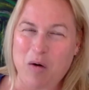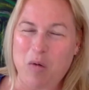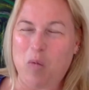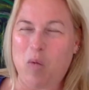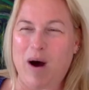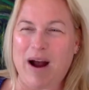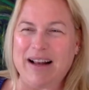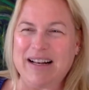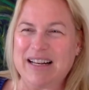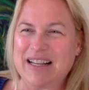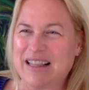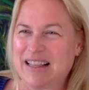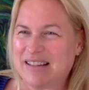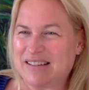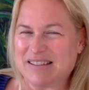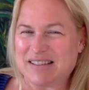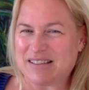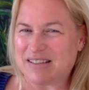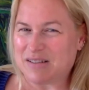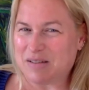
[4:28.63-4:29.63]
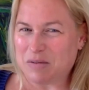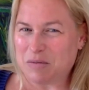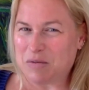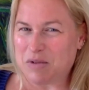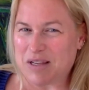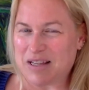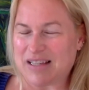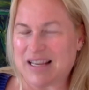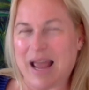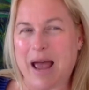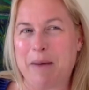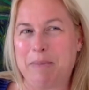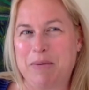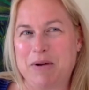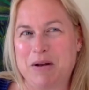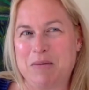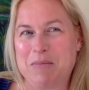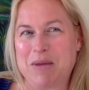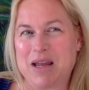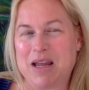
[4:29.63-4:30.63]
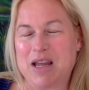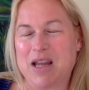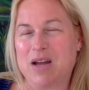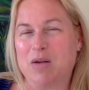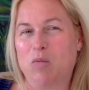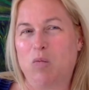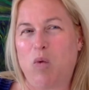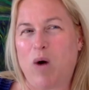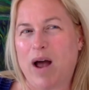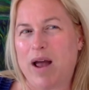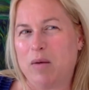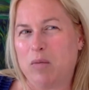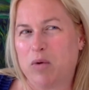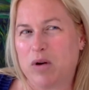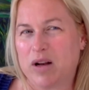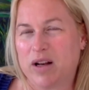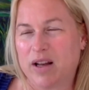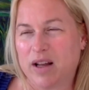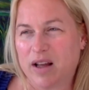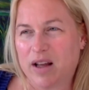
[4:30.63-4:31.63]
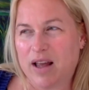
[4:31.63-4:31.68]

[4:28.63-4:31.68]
Why did this happen to me? Why would